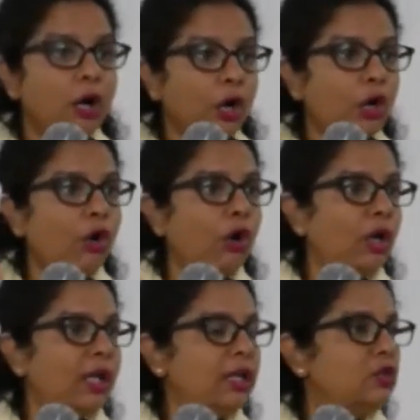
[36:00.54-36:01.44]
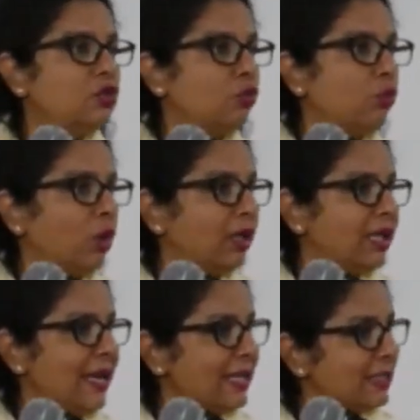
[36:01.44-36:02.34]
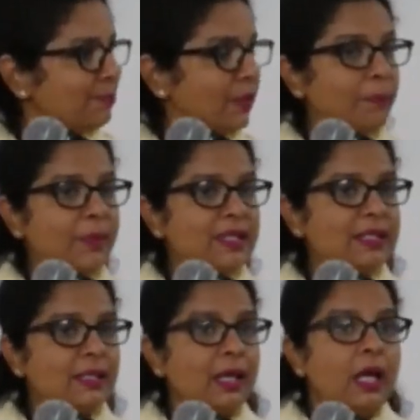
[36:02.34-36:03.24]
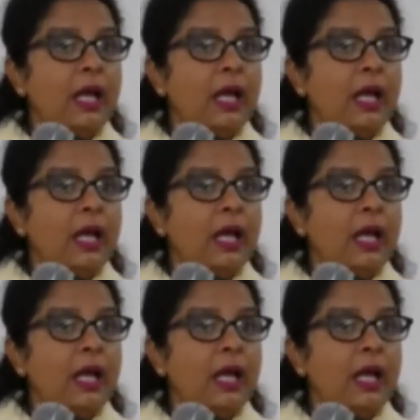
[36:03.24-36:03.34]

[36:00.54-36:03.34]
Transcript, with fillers: according to what he has purposed